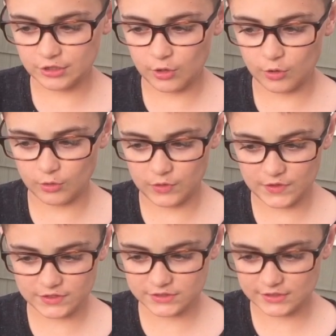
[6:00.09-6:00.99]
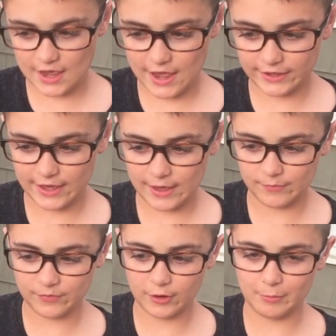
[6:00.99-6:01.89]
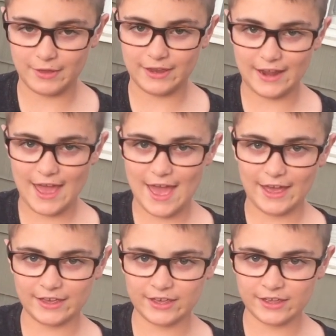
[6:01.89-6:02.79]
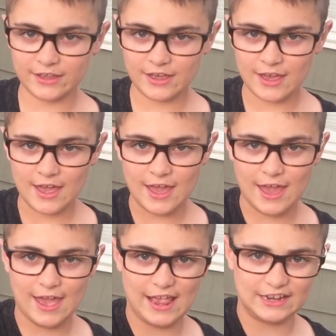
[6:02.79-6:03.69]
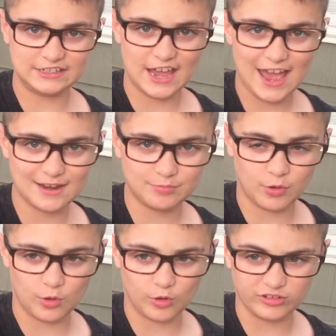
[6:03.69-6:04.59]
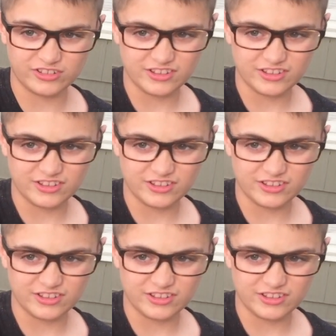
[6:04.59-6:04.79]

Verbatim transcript: So this guy came from an egg, a tadpole,